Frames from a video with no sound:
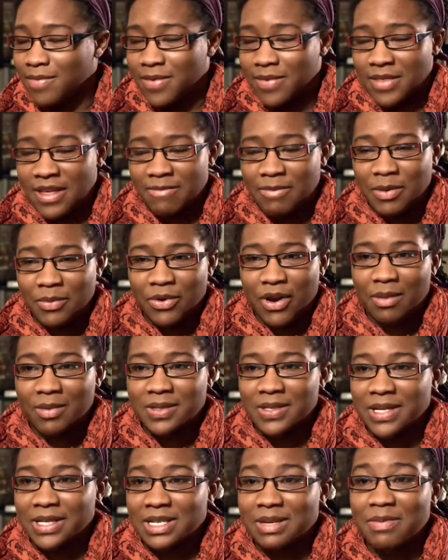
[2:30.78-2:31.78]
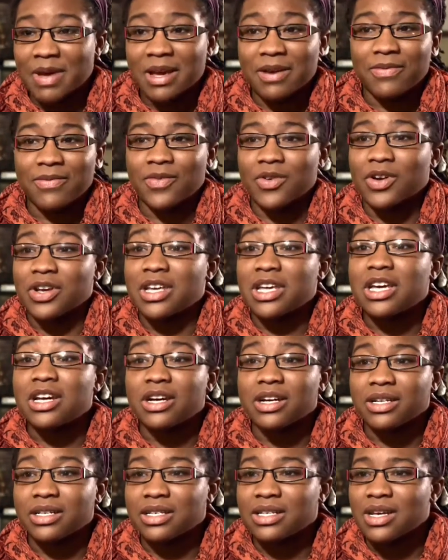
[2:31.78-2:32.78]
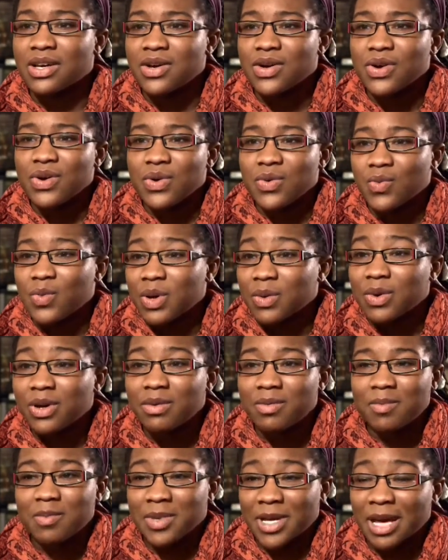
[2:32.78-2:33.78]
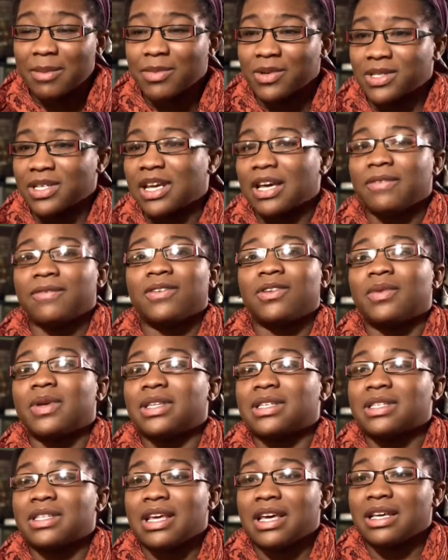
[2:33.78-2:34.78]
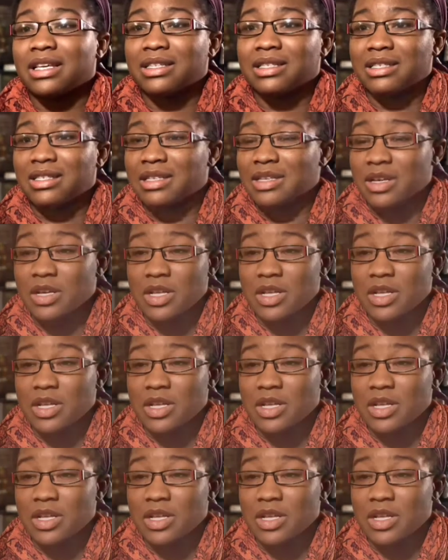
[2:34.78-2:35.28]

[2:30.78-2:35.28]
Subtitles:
they've been promising to make for years, we would be able to influence things